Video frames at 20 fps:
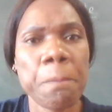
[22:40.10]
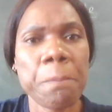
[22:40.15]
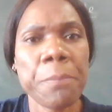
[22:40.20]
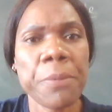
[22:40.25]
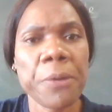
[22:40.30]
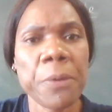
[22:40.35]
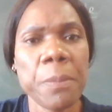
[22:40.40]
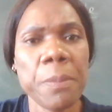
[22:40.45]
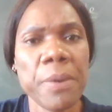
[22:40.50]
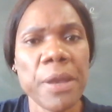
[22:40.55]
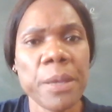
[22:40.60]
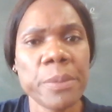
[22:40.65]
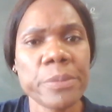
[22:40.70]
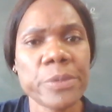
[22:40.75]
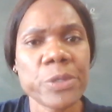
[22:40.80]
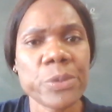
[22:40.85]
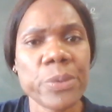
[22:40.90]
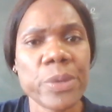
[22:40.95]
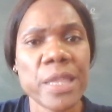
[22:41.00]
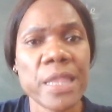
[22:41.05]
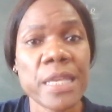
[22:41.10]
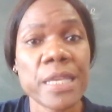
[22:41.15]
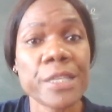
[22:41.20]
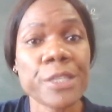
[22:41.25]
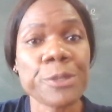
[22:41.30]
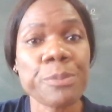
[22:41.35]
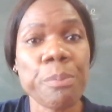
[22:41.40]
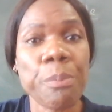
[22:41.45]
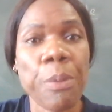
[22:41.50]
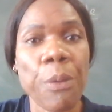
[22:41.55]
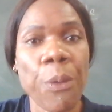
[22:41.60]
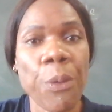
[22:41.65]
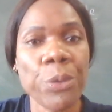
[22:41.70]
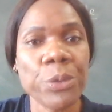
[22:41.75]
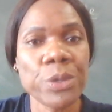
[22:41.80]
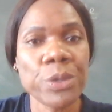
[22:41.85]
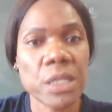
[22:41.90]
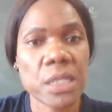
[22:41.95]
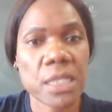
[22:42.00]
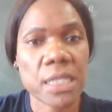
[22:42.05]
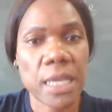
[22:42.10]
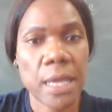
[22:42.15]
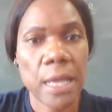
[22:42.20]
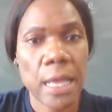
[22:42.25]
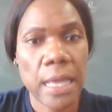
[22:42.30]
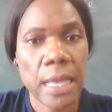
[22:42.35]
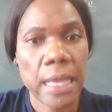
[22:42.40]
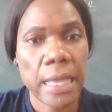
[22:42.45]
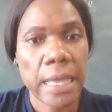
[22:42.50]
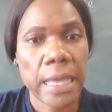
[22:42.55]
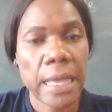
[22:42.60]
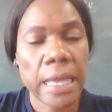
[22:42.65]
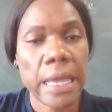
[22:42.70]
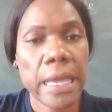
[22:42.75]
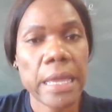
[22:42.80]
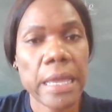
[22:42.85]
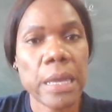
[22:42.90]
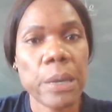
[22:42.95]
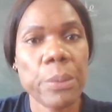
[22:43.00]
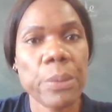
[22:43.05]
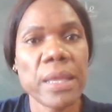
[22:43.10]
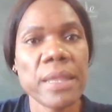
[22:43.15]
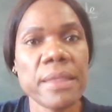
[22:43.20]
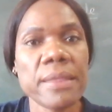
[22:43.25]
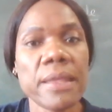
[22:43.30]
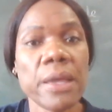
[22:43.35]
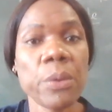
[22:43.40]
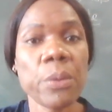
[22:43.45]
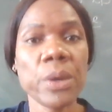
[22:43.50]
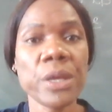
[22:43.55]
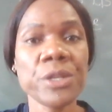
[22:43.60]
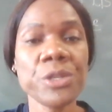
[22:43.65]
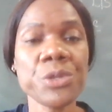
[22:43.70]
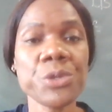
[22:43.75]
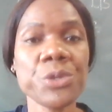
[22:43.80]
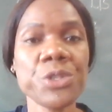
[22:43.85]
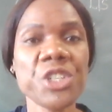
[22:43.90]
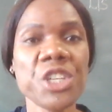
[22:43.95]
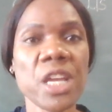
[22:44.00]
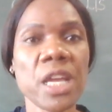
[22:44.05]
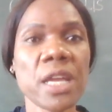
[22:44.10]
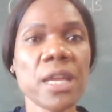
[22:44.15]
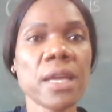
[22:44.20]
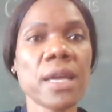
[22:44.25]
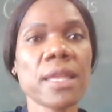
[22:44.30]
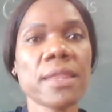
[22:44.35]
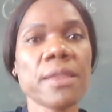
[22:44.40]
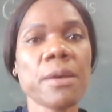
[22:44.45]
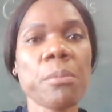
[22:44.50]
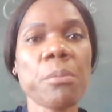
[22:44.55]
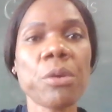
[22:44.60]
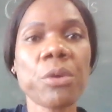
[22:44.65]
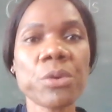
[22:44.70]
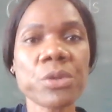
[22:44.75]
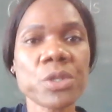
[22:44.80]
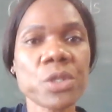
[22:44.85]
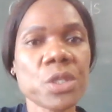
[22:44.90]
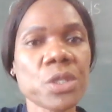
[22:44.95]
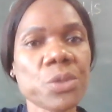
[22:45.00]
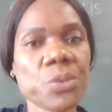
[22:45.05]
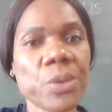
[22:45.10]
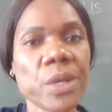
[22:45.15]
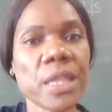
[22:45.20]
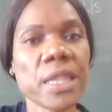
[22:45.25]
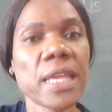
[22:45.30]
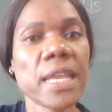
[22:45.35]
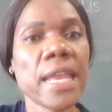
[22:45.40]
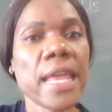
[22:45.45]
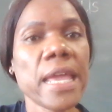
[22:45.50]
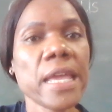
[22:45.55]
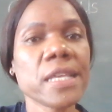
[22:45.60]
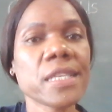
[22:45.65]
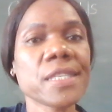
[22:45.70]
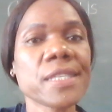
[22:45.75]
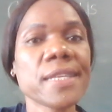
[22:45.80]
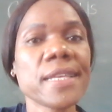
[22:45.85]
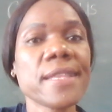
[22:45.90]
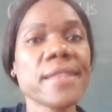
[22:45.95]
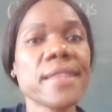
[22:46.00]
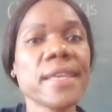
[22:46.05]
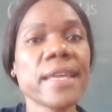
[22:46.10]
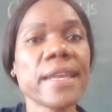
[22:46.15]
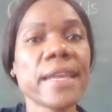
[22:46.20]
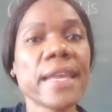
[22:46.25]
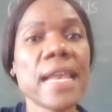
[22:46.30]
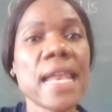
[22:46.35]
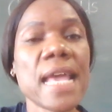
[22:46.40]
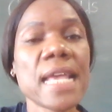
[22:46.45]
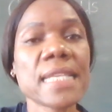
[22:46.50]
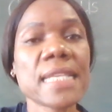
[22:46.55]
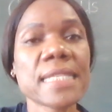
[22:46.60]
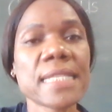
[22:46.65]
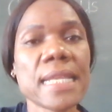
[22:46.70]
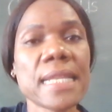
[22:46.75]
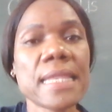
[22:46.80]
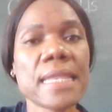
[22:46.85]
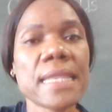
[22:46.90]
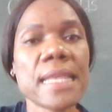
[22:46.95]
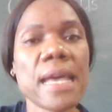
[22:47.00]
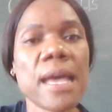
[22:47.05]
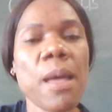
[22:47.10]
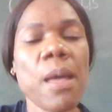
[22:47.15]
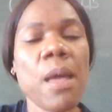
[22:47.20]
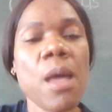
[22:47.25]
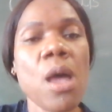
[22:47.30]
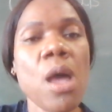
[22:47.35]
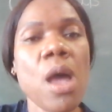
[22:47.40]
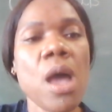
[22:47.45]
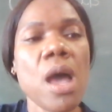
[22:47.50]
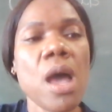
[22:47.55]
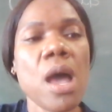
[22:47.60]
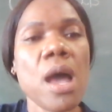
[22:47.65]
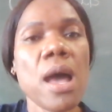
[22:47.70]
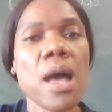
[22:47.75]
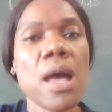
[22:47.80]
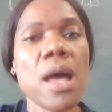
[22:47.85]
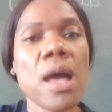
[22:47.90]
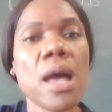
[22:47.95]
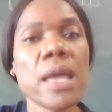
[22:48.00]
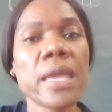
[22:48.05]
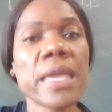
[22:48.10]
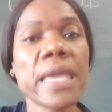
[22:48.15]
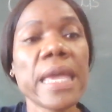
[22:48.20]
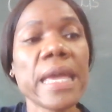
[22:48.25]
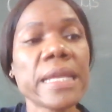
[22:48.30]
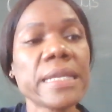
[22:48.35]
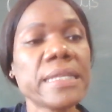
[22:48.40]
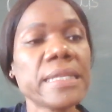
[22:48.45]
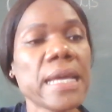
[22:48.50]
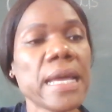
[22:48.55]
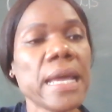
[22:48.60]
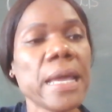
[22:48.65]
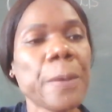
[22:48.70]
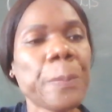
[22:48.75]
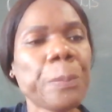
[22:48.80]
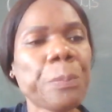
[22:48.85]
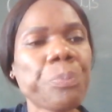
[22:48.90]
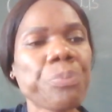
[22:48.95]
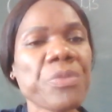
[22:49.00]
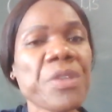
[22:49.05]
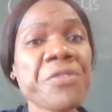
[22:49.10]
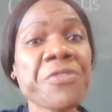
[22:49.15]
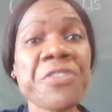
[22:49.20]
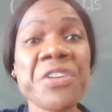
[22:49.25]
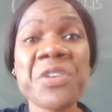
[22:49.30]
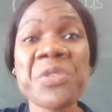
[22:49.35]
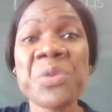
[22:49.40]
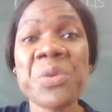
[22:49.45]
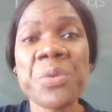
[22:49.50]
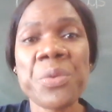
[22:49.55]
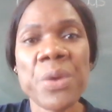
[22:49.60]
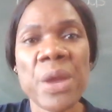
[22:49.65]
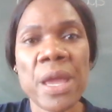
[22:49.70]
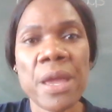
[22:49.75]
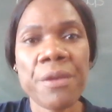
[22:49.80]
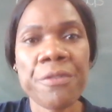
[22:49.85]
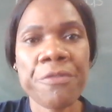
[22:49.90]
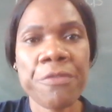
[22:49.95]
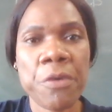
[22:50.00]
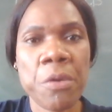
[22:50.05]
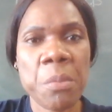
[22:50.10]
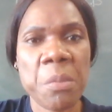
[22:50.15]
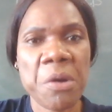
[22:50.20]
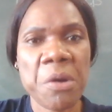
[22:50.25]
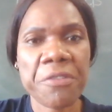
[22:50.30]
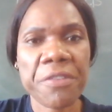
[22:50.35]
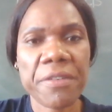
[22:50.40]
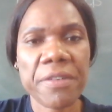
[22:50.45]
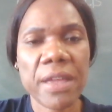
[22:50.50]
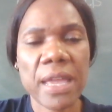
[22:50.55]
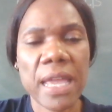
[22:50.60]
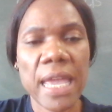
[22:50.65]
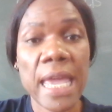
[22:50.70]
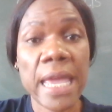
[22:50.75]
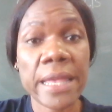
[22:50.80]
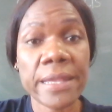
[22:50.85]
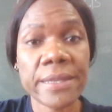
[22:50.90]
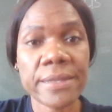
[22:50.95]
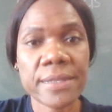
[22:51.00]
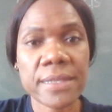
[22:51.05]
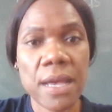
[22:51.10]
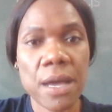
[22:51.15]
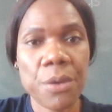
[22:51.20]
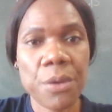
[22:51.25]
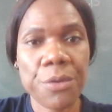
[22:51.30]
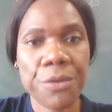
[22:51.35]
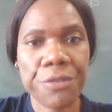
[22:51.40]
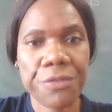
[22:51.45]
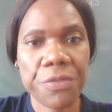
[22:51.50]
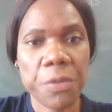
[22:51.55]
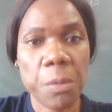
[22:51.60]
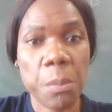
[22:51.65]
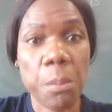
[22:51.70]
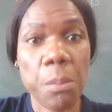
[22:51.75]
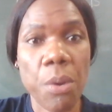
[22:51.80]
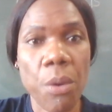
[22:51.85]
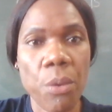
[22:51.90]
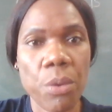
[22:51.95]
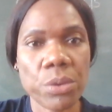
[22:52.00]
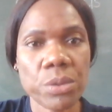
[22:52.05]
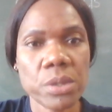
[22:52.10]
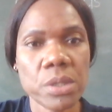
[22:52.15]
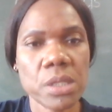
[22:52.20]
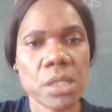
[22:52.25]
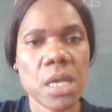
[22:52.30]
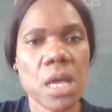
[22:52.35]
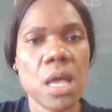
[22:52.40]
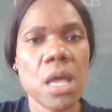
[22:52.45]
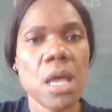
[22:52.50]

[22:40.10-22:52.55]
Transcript: problems with his bones, and when they went to check the bones with an x-ray, they realized that he had a very rare form of cancer of the bones,